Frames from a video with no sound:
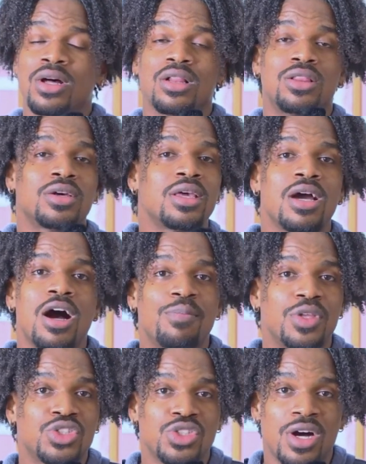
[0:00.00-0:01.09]
Looking up
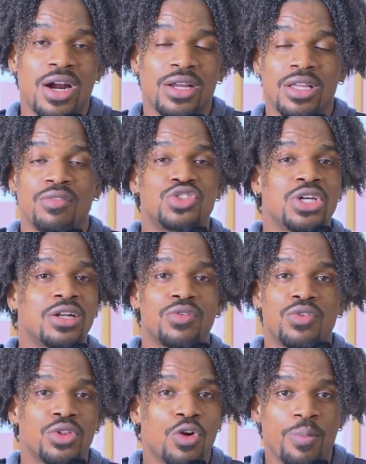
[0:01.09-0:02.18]
the chart of
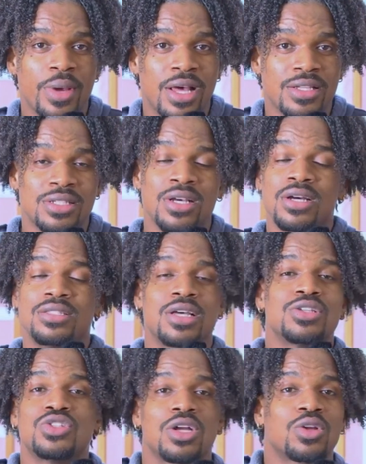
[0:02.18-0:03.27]
Jennifer Lopez
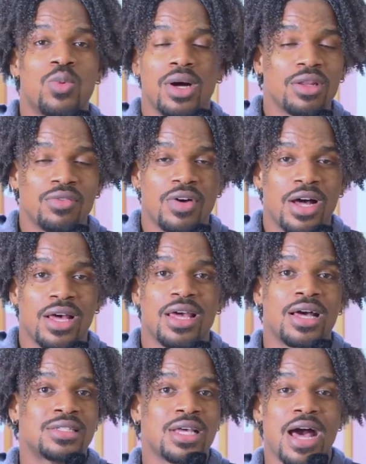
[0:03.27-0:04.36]
does not qualify
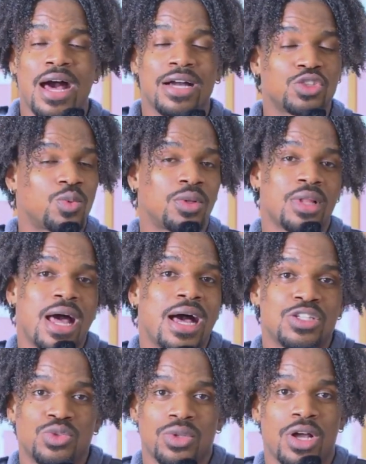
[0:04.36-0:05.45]
as as actual
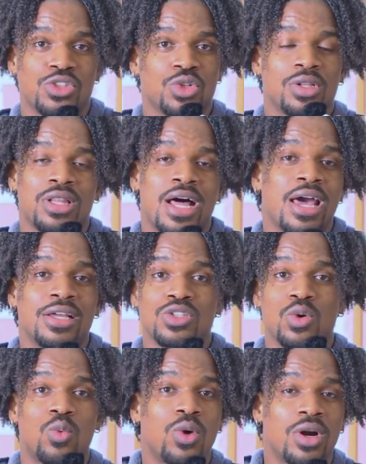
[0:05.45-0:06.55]
astrological client
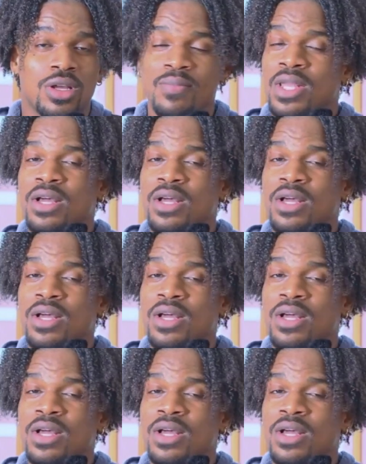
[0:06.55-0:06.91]
work.